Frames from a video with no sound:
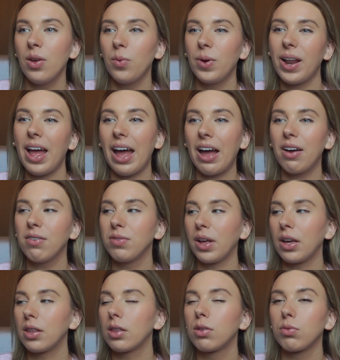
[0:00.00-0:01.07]
would have
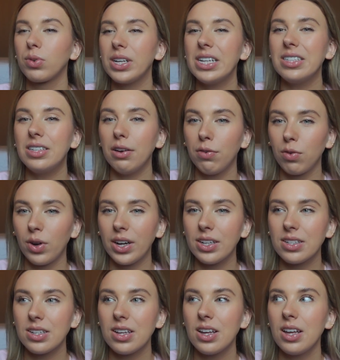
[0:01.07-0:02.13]
like 3
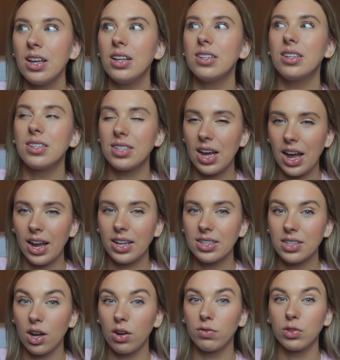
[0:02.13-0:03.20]
different designs
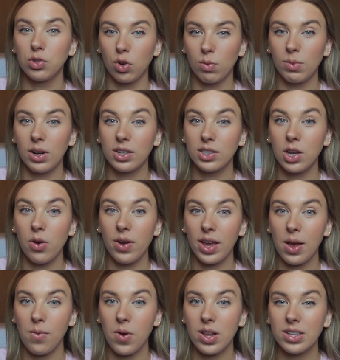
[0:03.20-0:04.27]
of resort mugs going
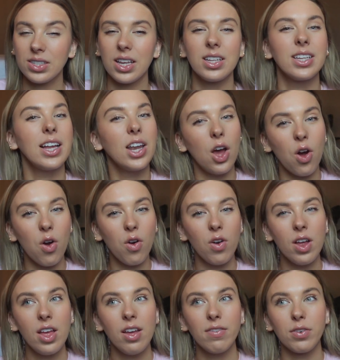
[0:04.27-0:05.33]
at once, because I know
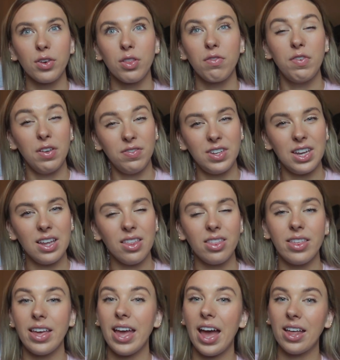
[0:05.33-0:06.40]
for the 50th
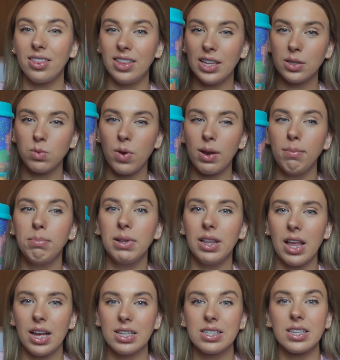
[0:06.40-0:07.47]
they had this one
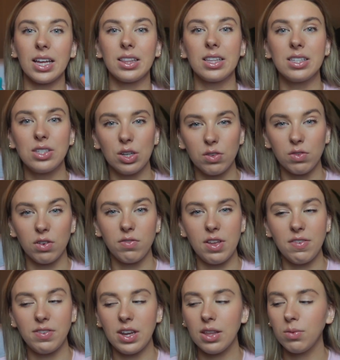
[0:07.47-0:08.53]
plus like the silver
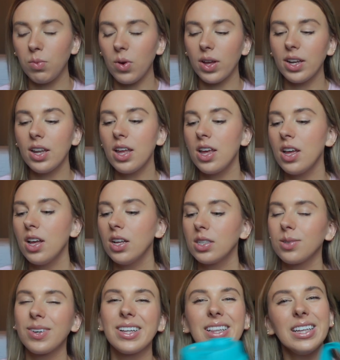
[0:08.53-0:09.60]
50th one,
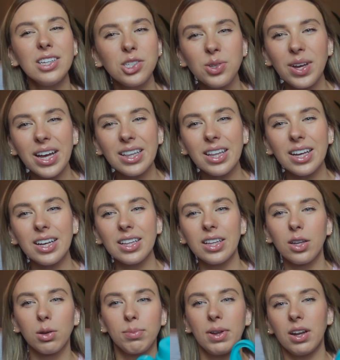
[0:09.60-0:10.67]
so at least you had like a
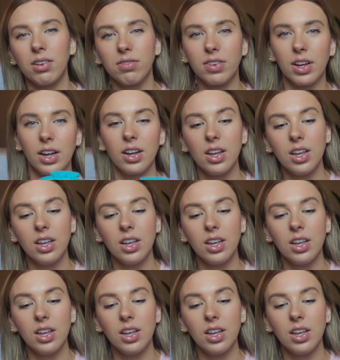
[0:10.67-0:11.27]
little bit of a